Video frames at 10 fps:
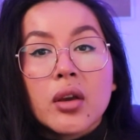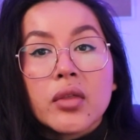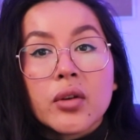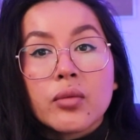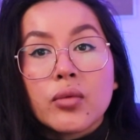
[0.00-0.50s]

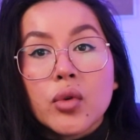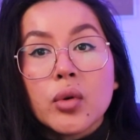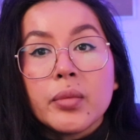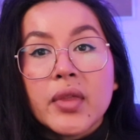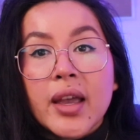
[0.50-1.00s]
The
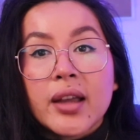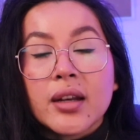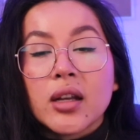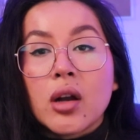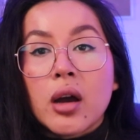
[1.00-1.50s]
room
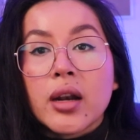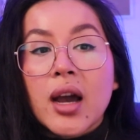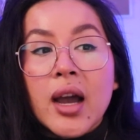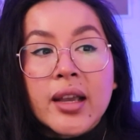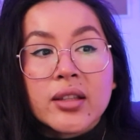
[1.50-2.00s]
then
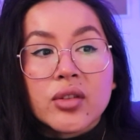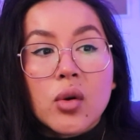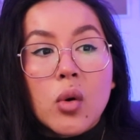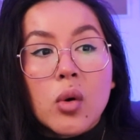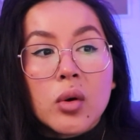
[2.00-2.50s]
got ice
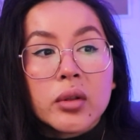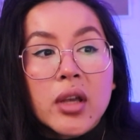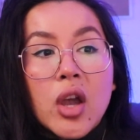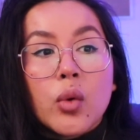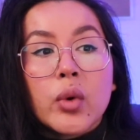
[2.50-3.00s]

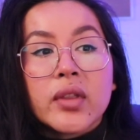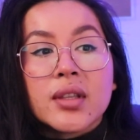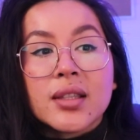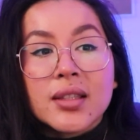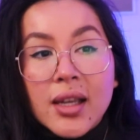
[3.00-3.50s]
cold, with
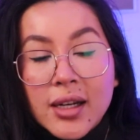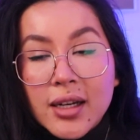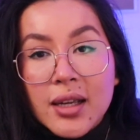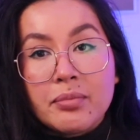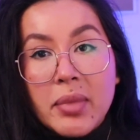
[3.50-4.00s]
a
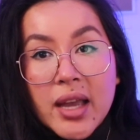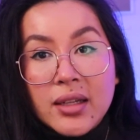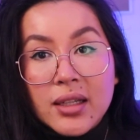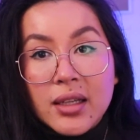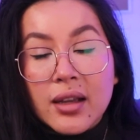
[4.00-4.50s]
sudden
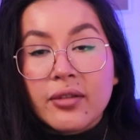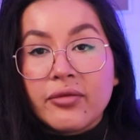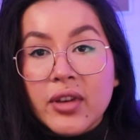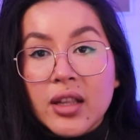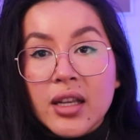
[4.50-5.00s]
impending
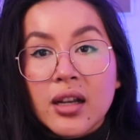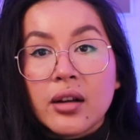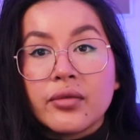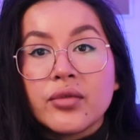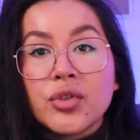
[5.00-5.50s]
feeling
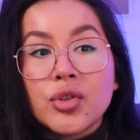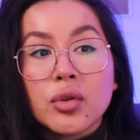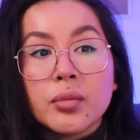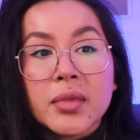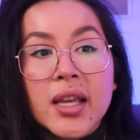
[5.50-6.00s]
of
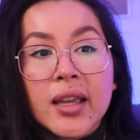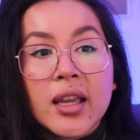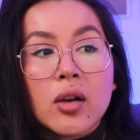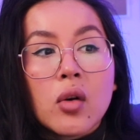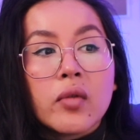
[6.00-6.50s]
doom
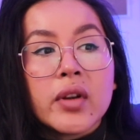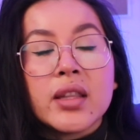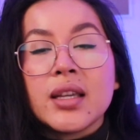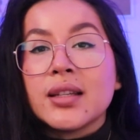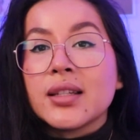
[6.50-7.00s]
taking over
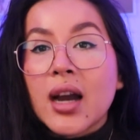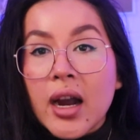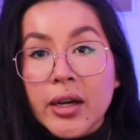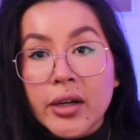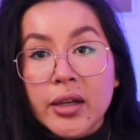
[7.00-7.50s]
the
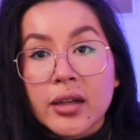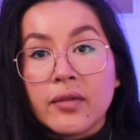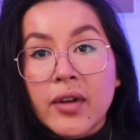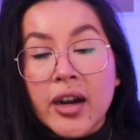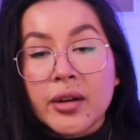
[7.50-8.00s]
entire
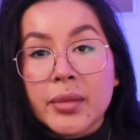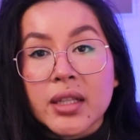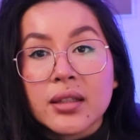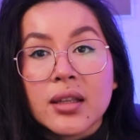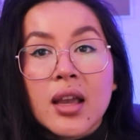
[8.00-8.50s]

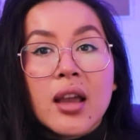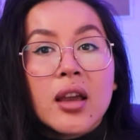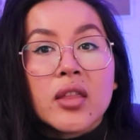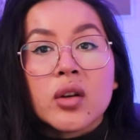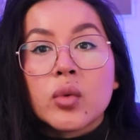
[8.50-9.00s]
environment.
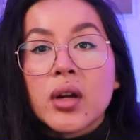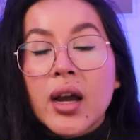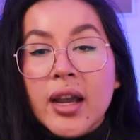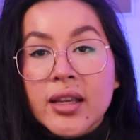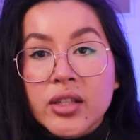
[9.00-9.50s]
There were
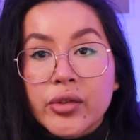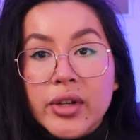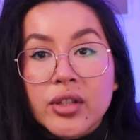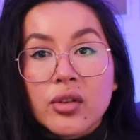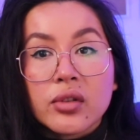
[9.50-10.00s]
ice
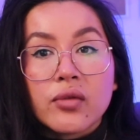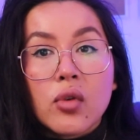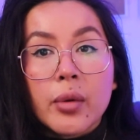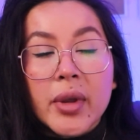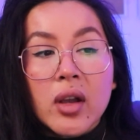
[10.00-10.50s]
crystals
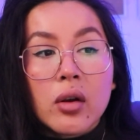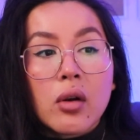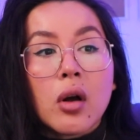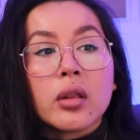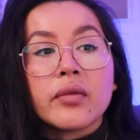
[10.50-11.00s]
forming on
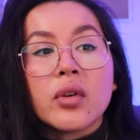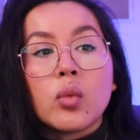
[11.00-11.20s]
all of the